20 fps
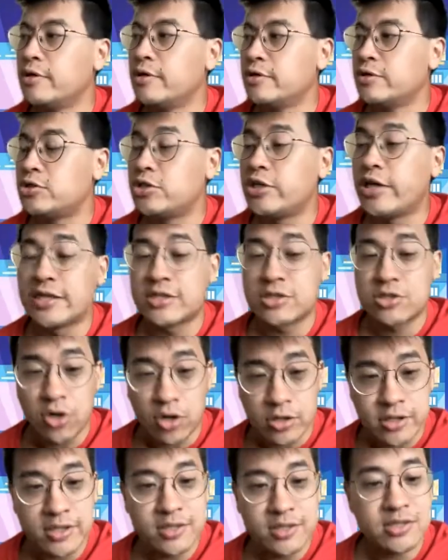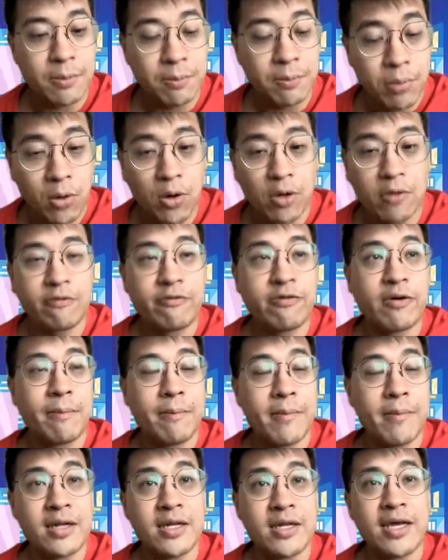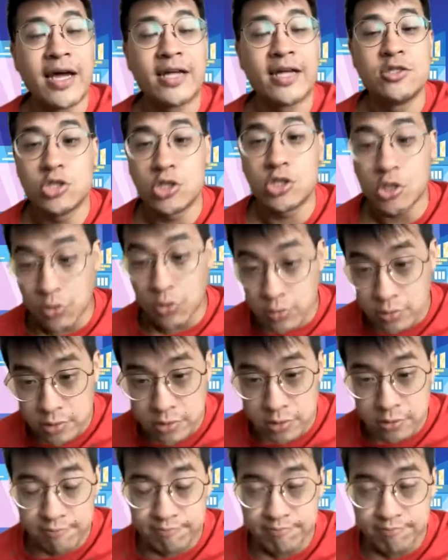She has gotten support from many NGOs